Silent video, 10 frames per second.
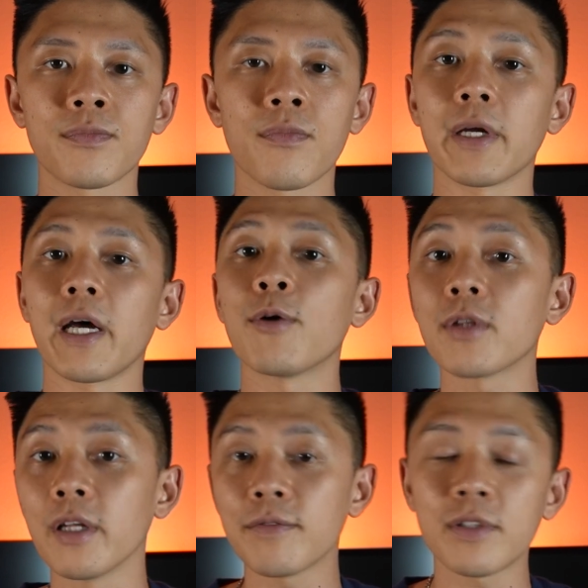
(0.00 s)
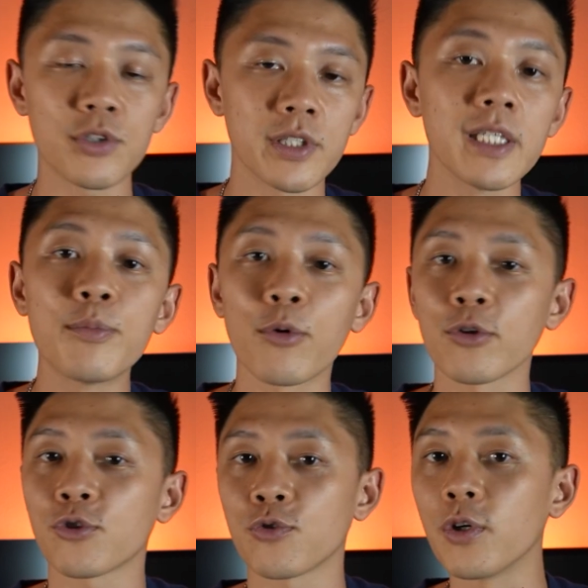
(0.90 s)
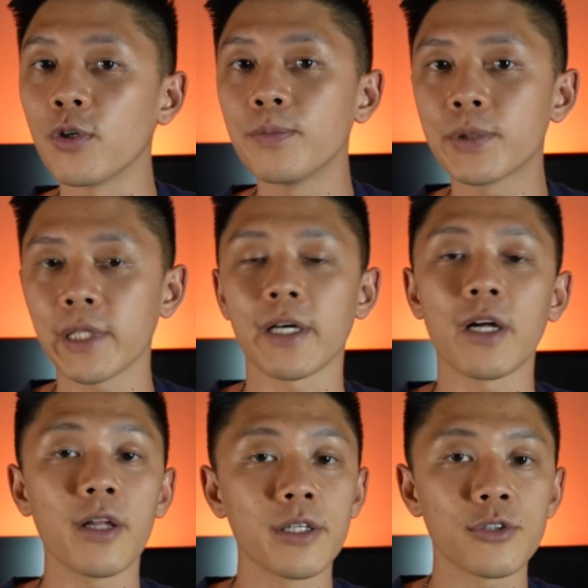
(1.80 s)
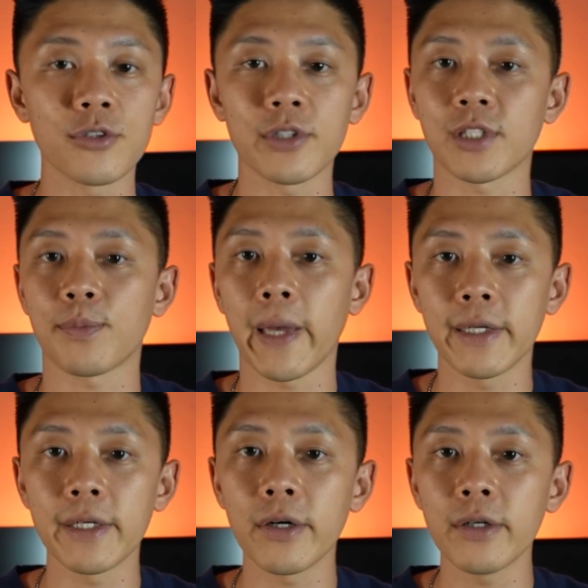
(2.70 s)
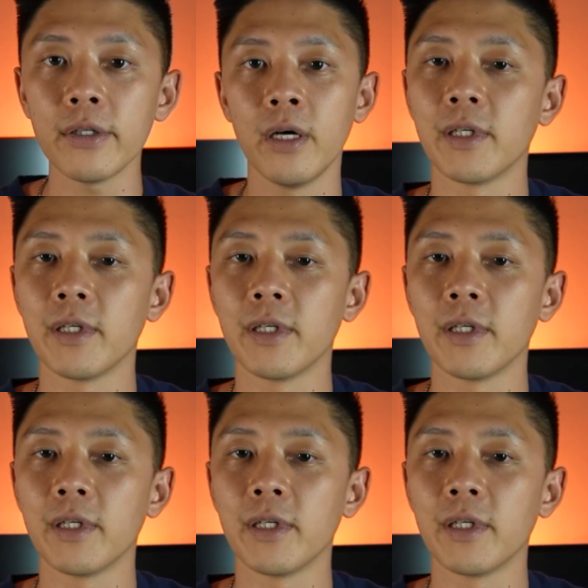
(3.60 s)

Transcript: But I would love to see more strobes and clusters expanded on.